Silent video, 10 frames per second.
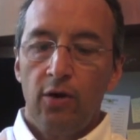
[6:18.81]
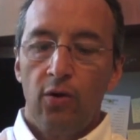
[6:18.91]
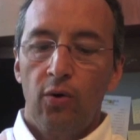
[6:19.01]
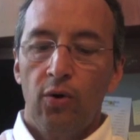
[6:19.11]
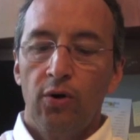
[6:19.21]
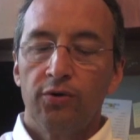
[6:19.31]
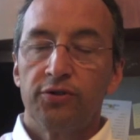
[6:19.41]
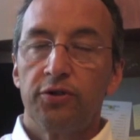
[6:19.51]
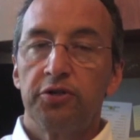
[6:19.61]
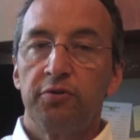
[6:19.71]
or
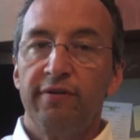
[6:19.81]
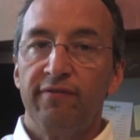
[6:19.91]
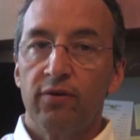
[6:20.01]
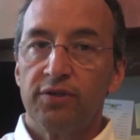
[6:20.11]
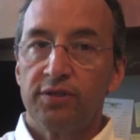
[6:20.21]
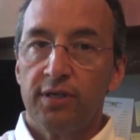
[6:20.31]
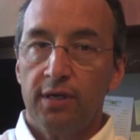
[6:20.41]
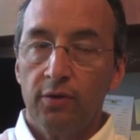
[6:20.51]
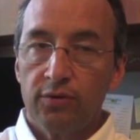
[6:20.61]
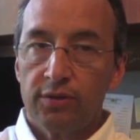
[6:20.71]
surgery for
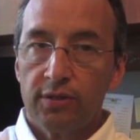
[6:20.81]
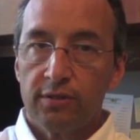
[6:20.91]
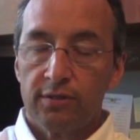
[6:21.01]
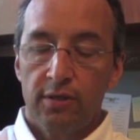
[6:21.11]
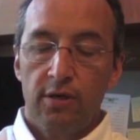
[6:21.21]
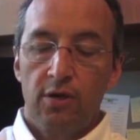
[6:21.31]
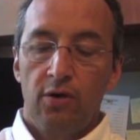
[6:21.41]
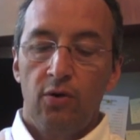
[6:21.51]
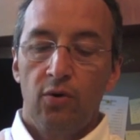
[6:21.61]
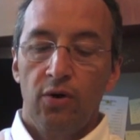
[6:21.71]
stenosis
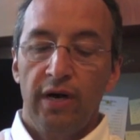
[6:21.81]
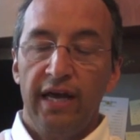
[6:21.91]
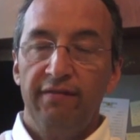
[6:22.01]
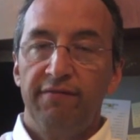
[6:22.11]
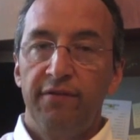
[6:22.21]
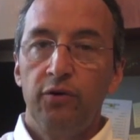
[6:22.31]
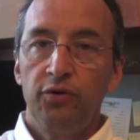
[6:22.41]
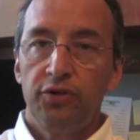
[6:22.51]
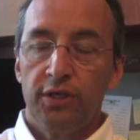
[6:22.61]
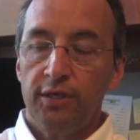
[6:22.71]
or a
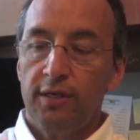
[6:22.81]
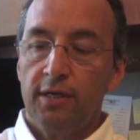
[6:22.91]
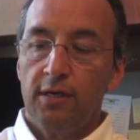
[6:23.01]
fusion,